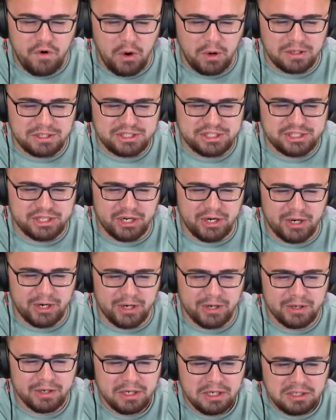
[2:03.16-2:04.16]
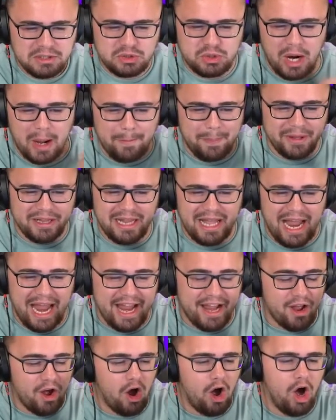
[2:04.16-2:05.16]
for sure. Drop a
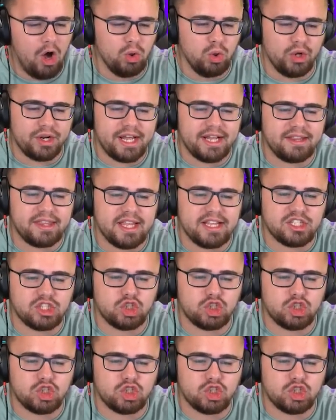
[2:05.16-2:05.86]
like. Oh, look at this